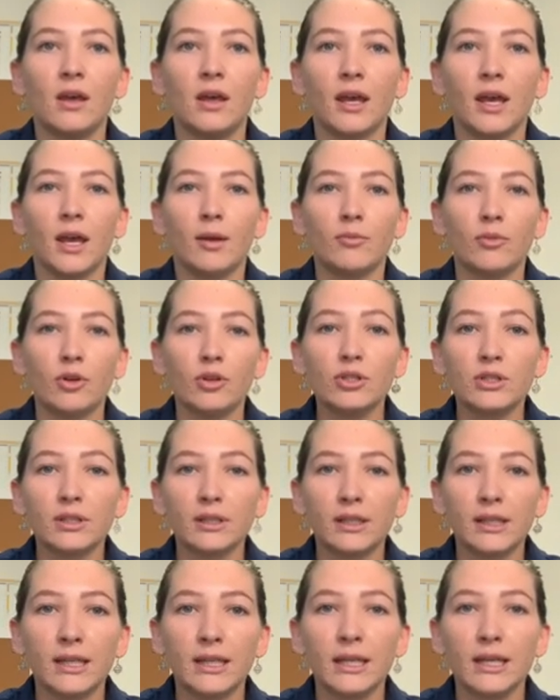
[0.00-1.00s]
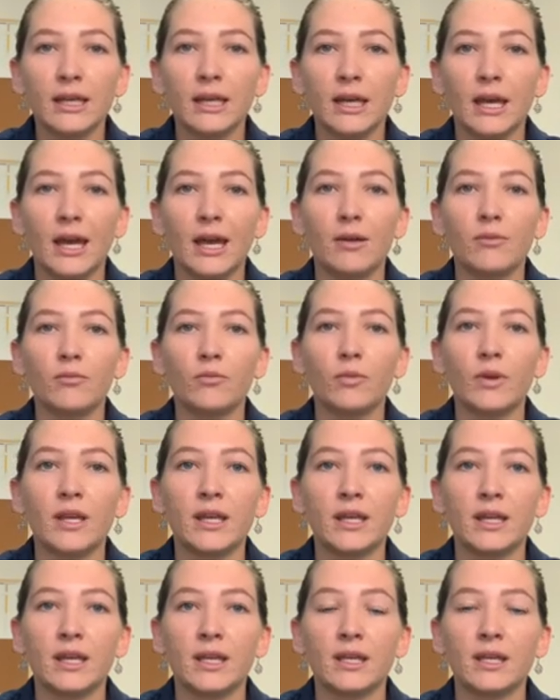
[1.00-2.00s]
Emotionally, we
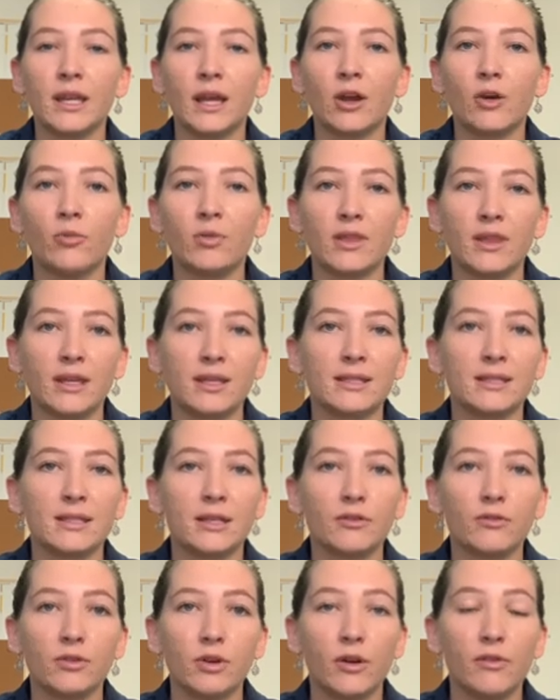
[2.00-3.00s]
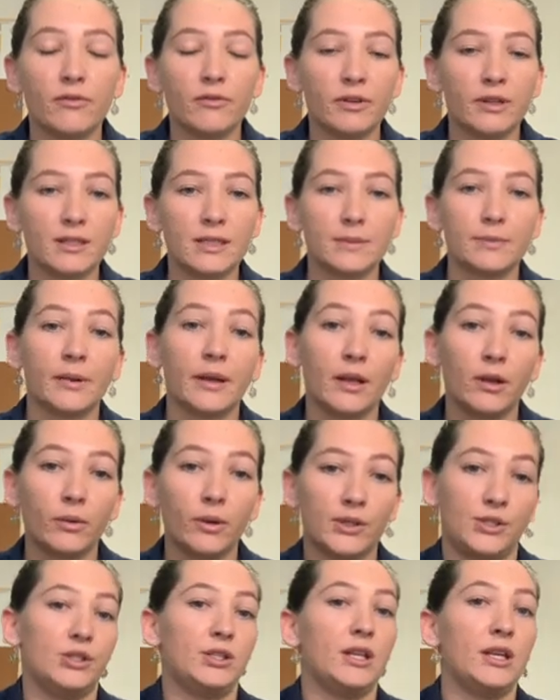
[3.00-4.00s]
can help with their self-confidence by
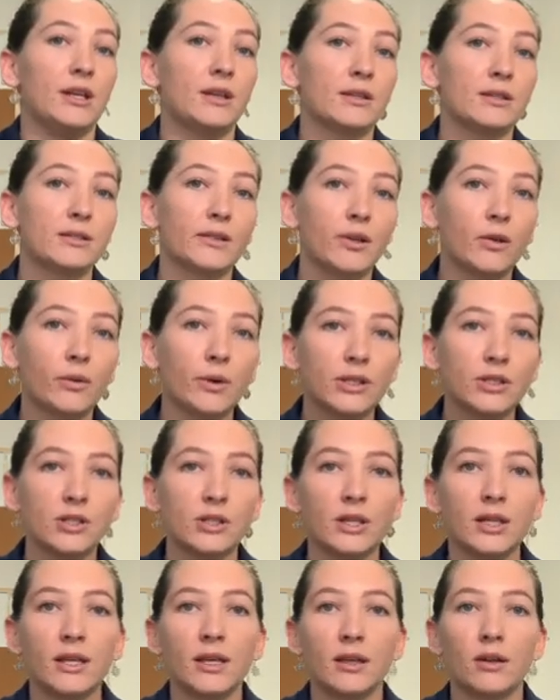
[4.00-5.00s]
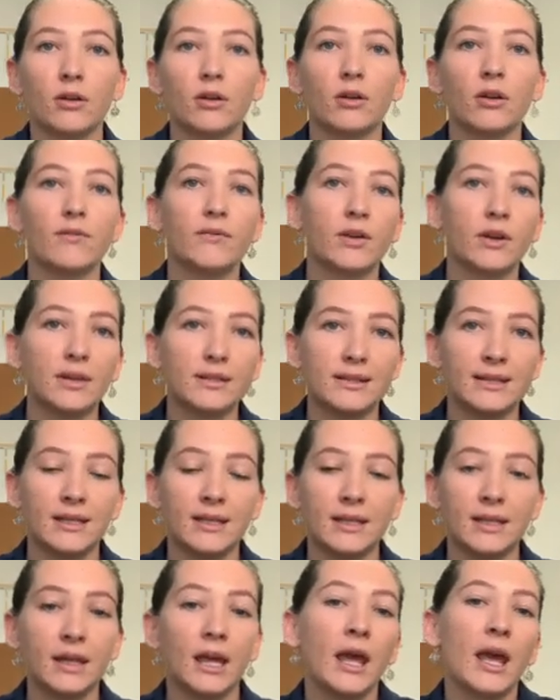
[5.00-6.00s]
questioning. So questioning and
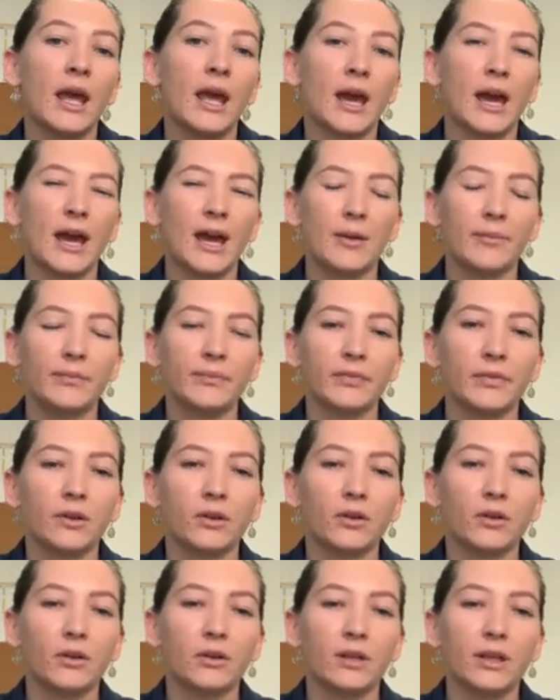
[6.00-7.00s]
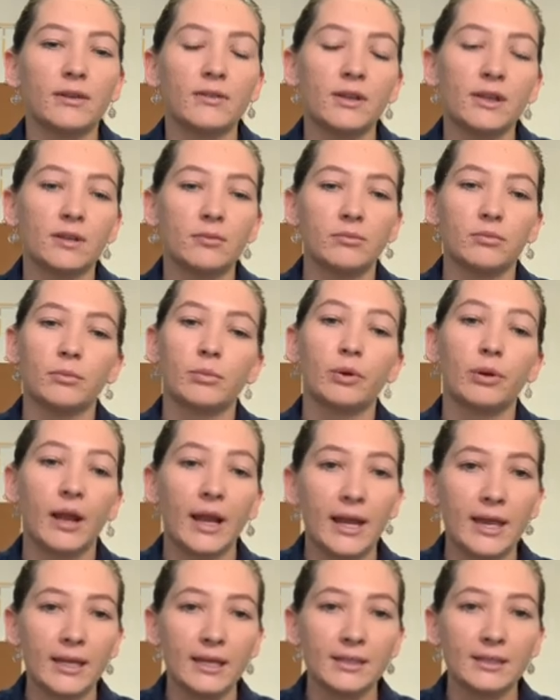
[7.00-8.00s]
conversing, giving them
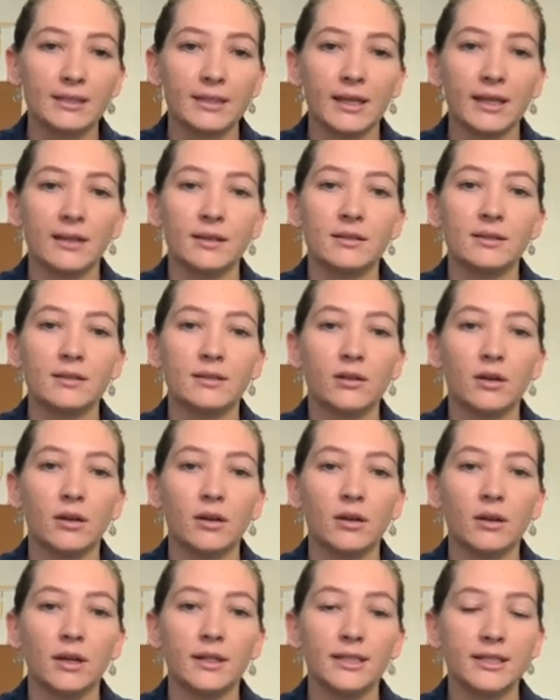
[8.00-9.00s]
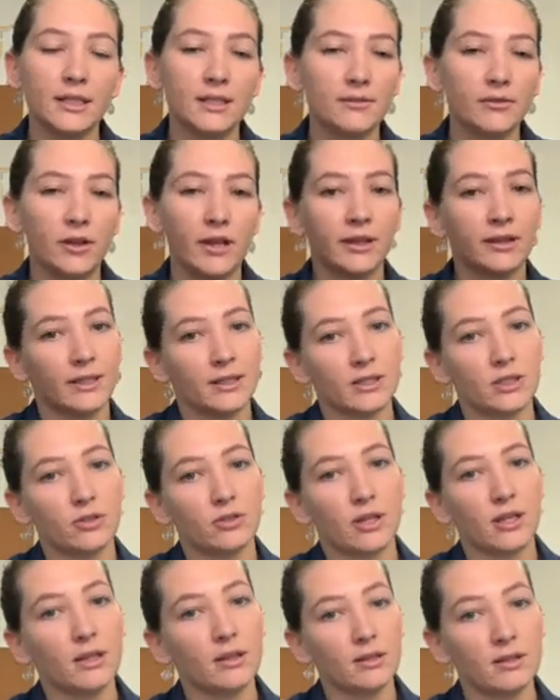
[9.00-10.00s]
praise and identifying their
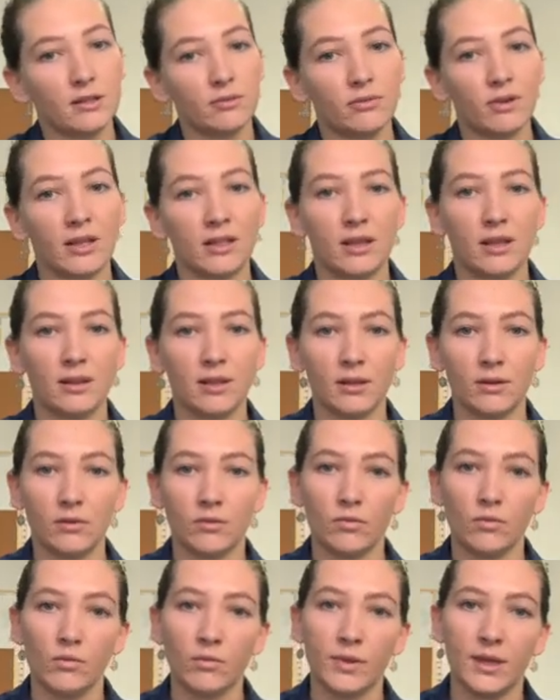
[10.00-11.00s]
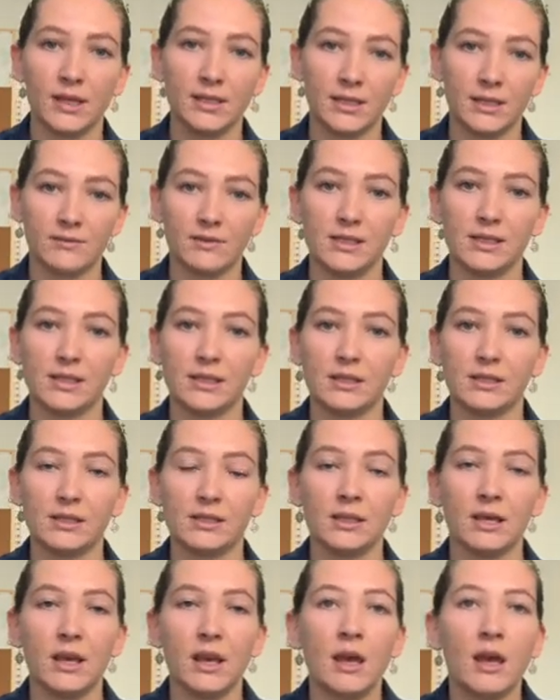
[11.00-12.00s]
strengths rather than their deficits.
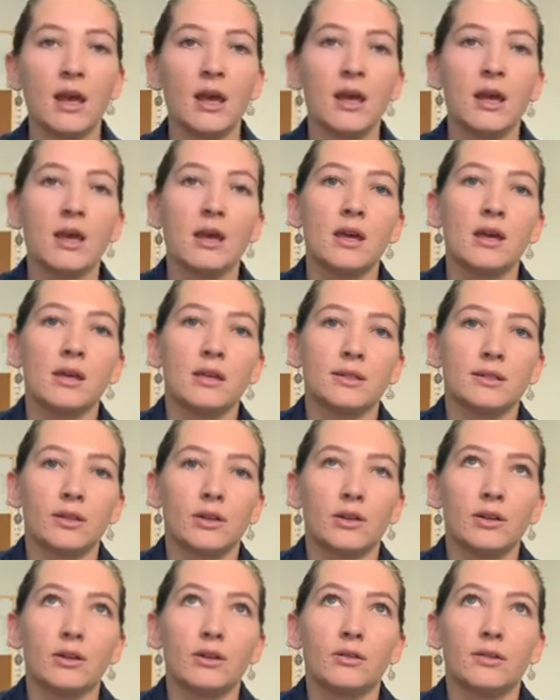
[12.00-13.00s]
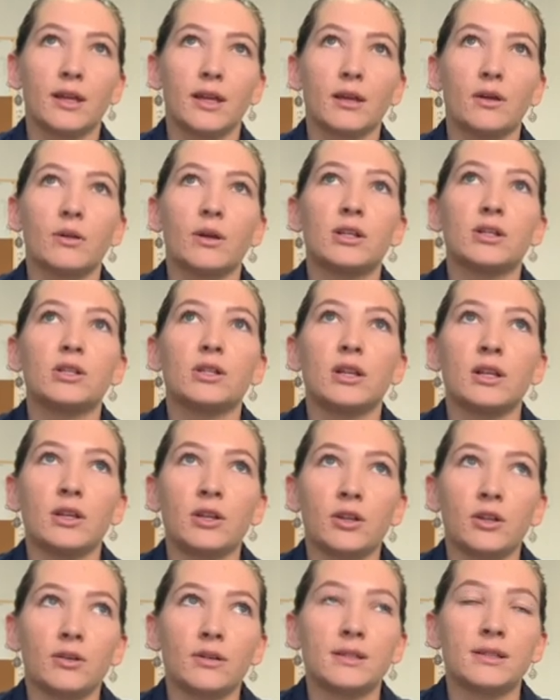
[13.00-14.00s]
So that questioning,
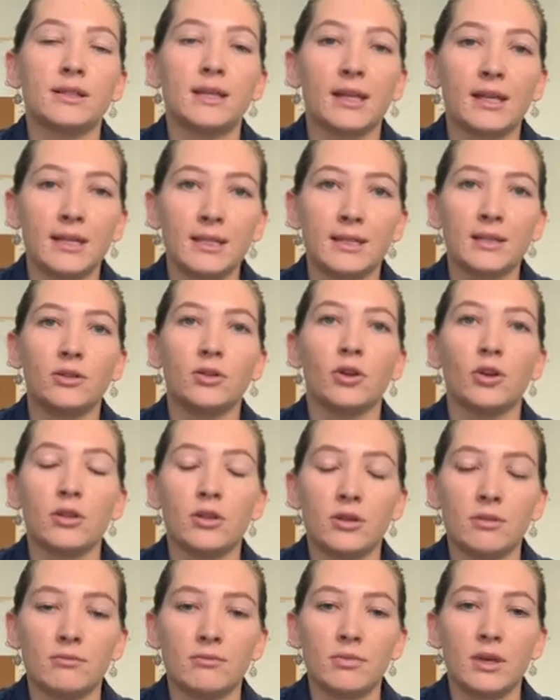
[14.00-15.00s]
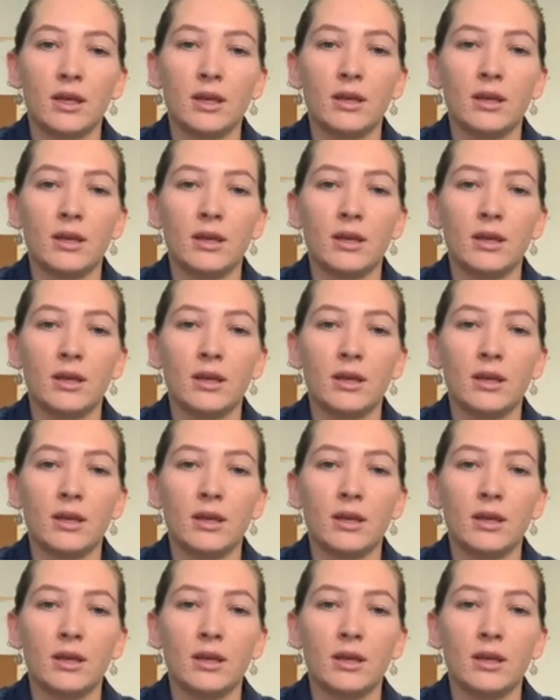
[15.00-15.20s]
is getting to know them,